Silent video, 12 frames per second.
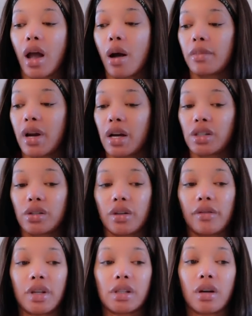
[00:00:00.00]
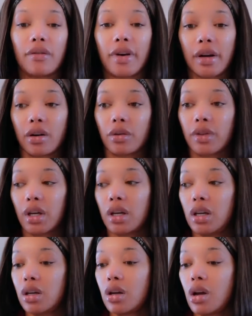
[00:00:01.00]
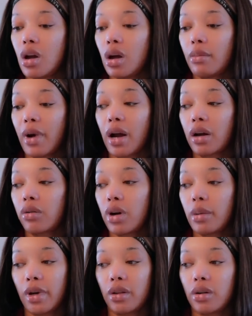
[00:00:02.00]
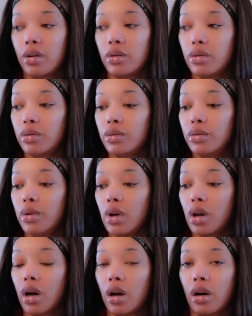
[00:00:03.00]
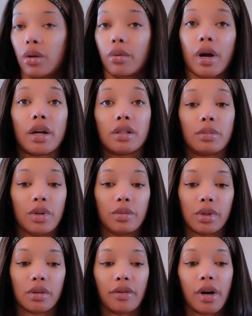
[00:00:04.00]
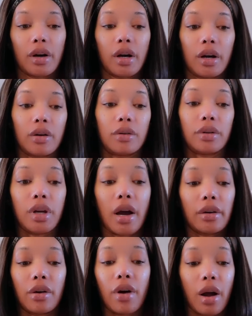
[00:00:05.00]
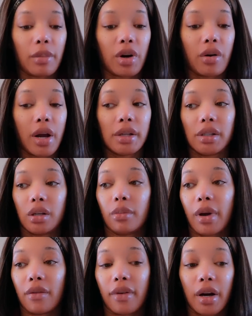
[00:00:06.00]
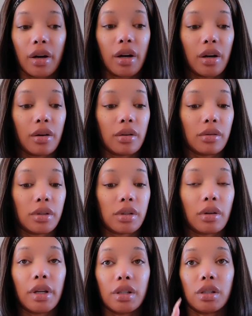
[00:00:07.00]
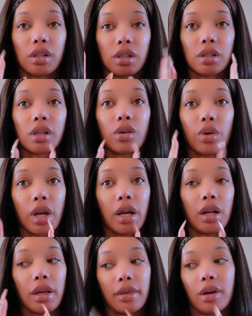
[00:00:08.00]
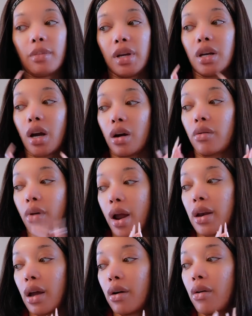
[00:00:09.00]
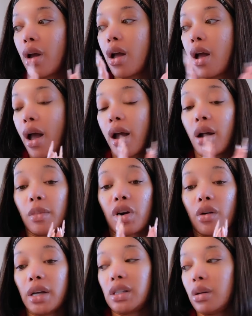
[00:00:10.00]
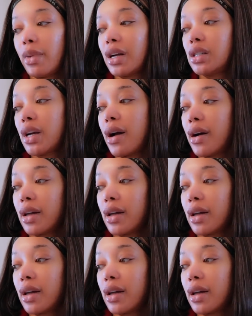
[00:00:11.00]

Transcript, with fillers: I'm not sure if that's a Virgo thing. My grandmother who... Uh, raised me was a Virgo. Y'all know I'm crazy about Virgos, so let's just go ahead and let that be known right now. I'm crazy about y'all.